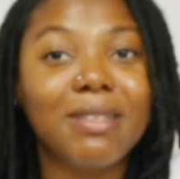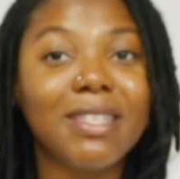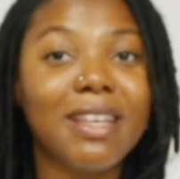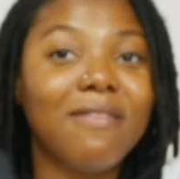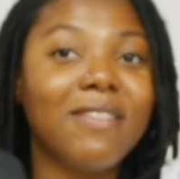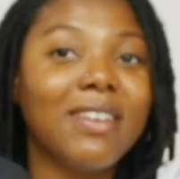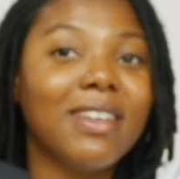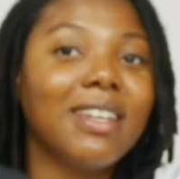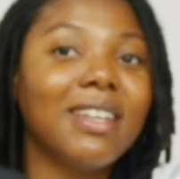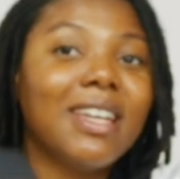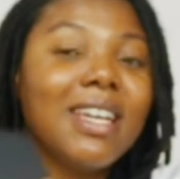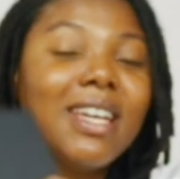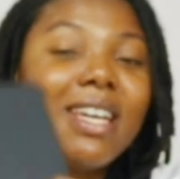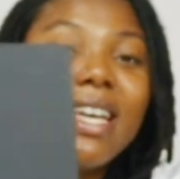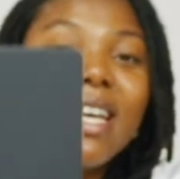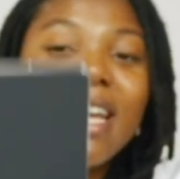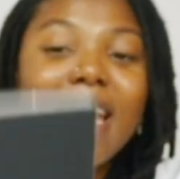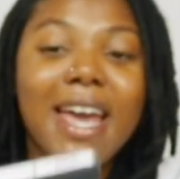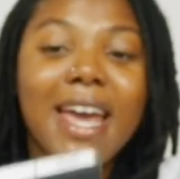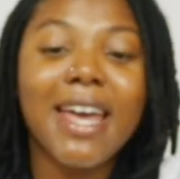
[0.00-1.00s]
7.
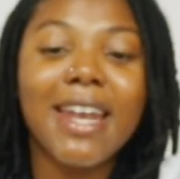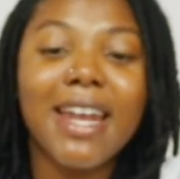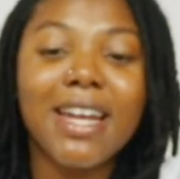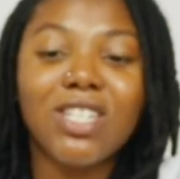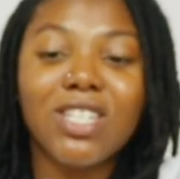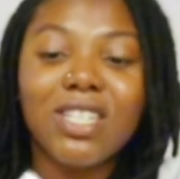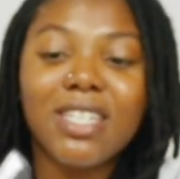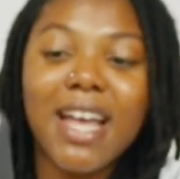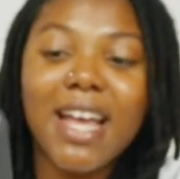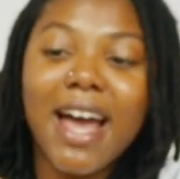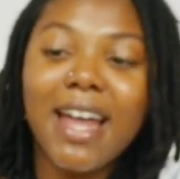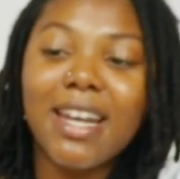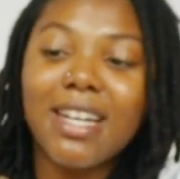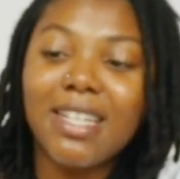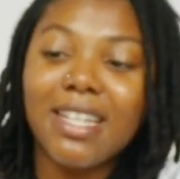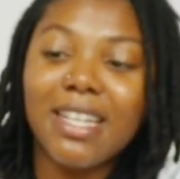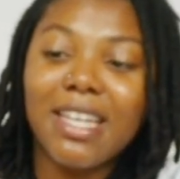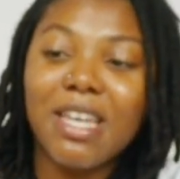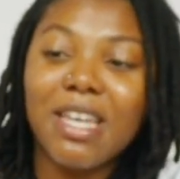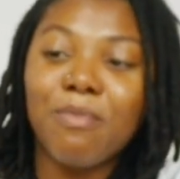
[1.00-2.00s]
And I just
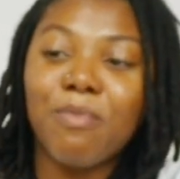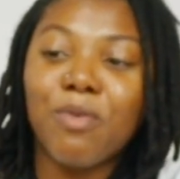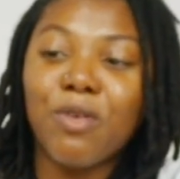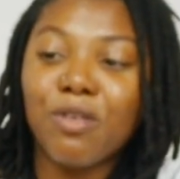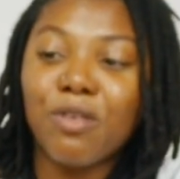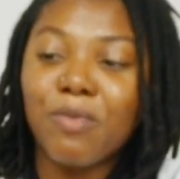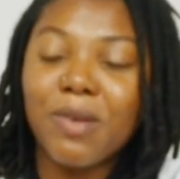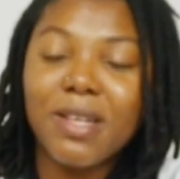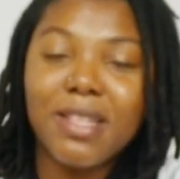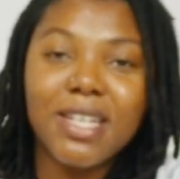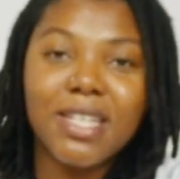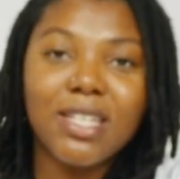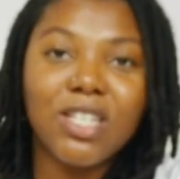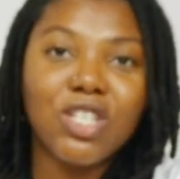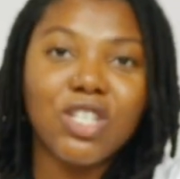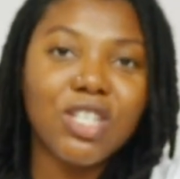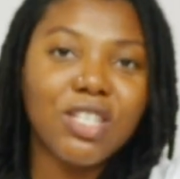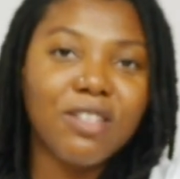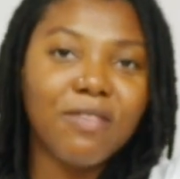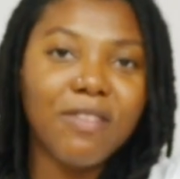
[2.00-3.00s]
added the keyboard with it
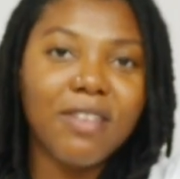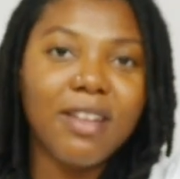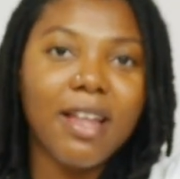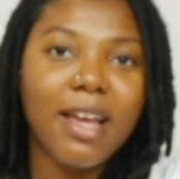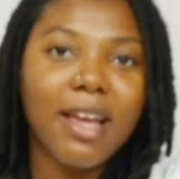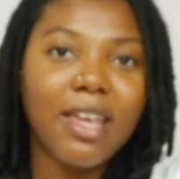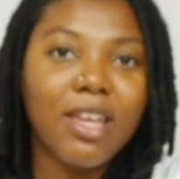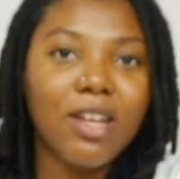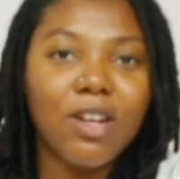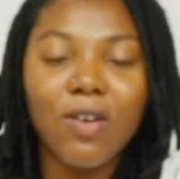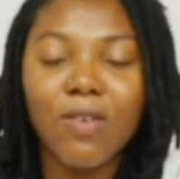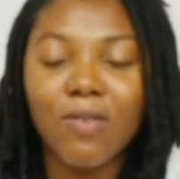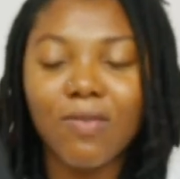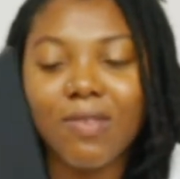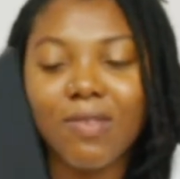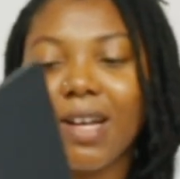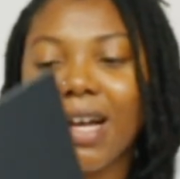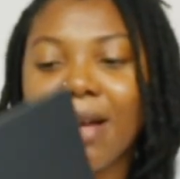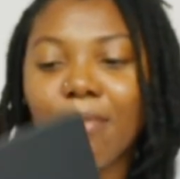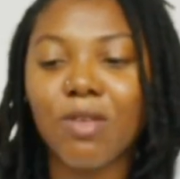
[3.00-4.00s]
to just feel like, you know,
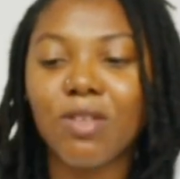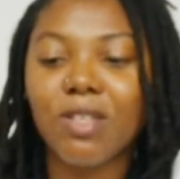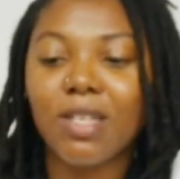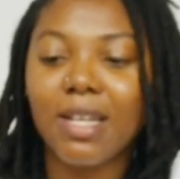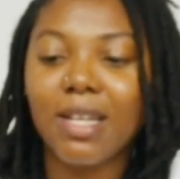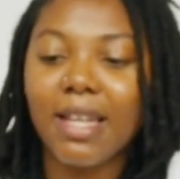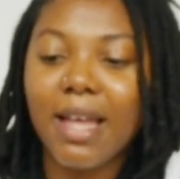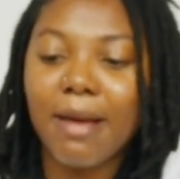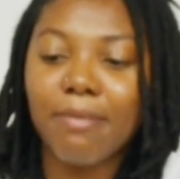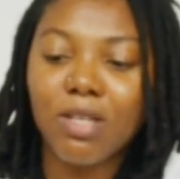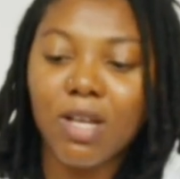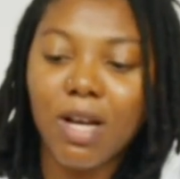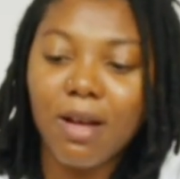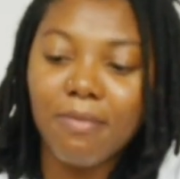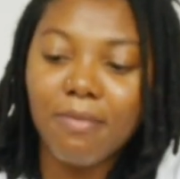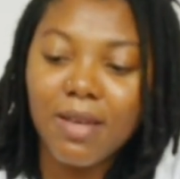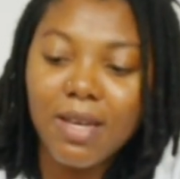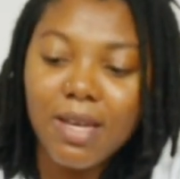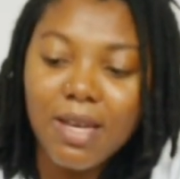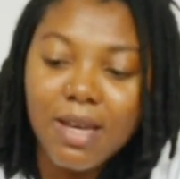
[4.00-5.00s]
I'm using a
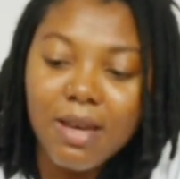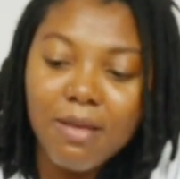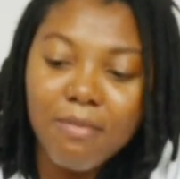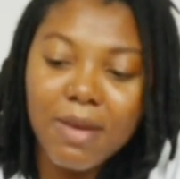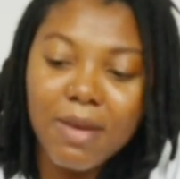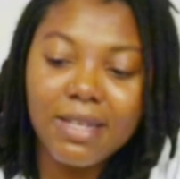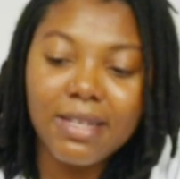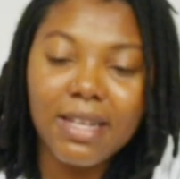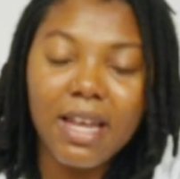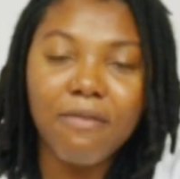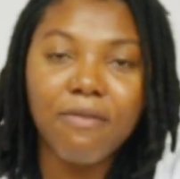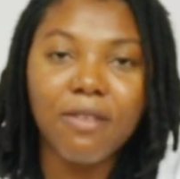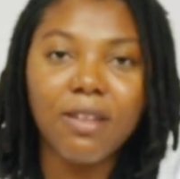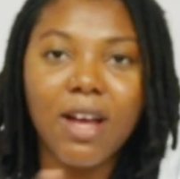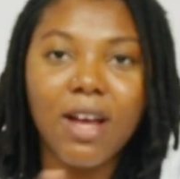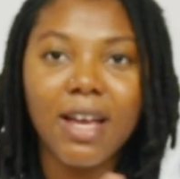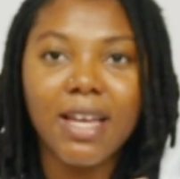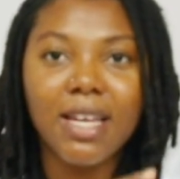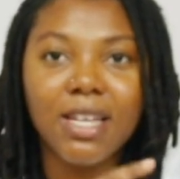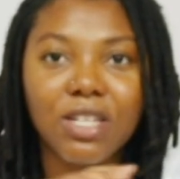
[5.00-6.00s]
laptop. Makes life a
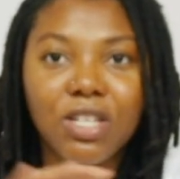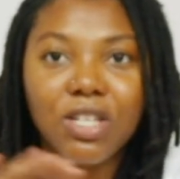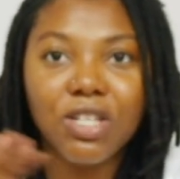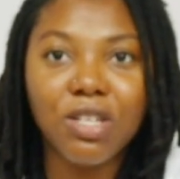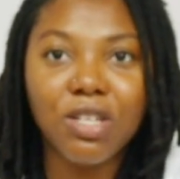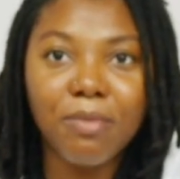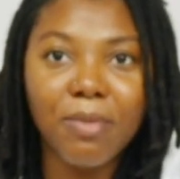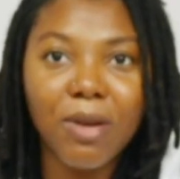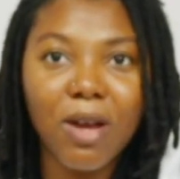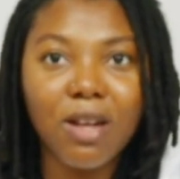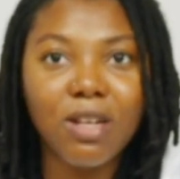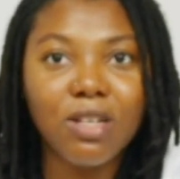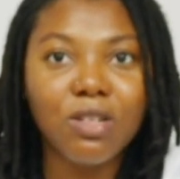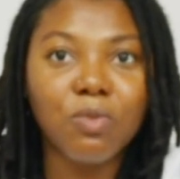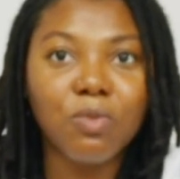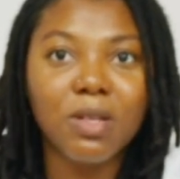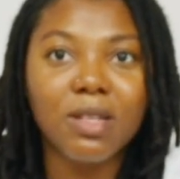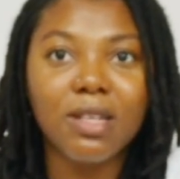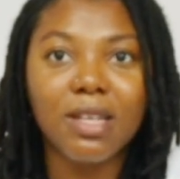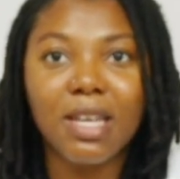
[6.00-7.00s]
lot easier, to be
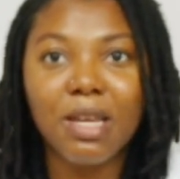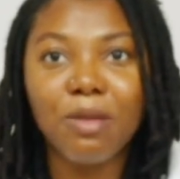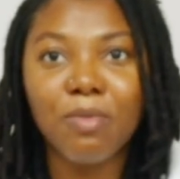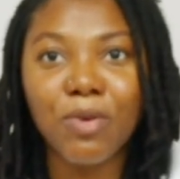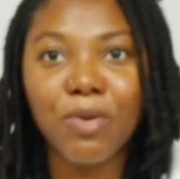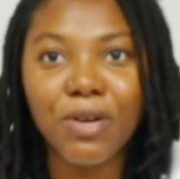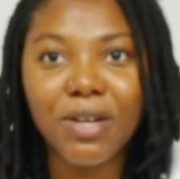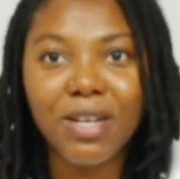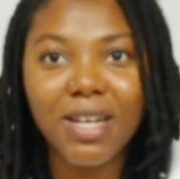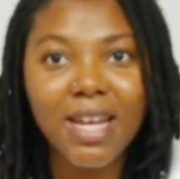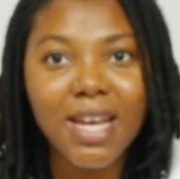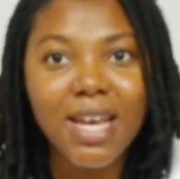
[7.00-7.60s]
honest, with the keyboard